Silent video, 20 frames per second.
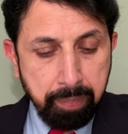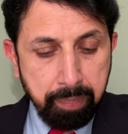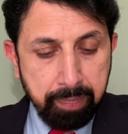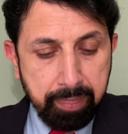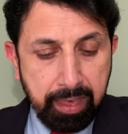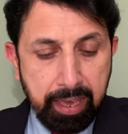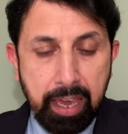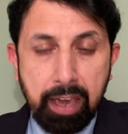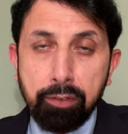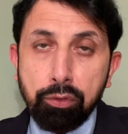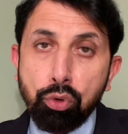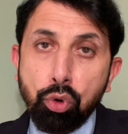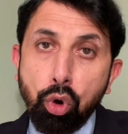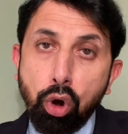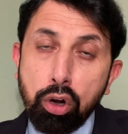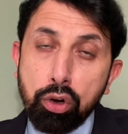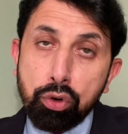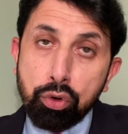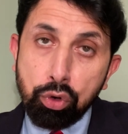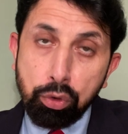they have
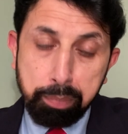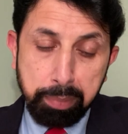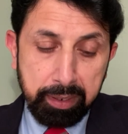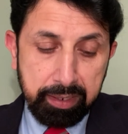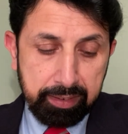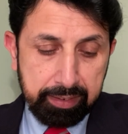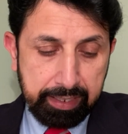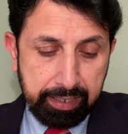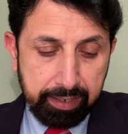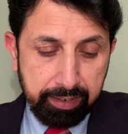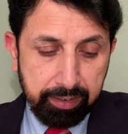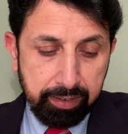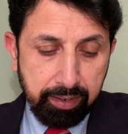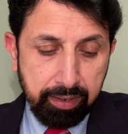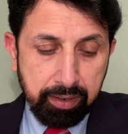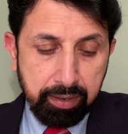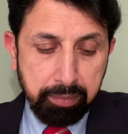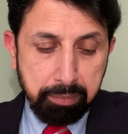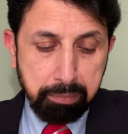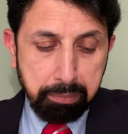quadrupled their
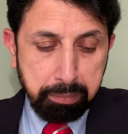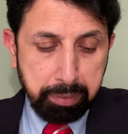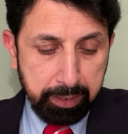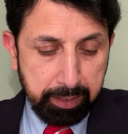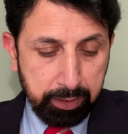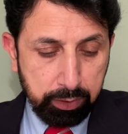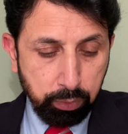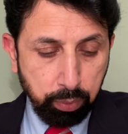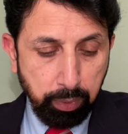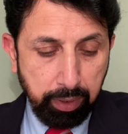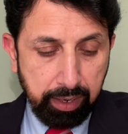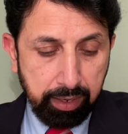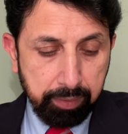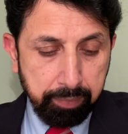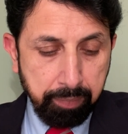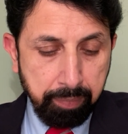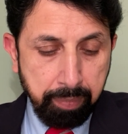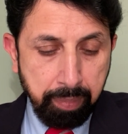birth weight.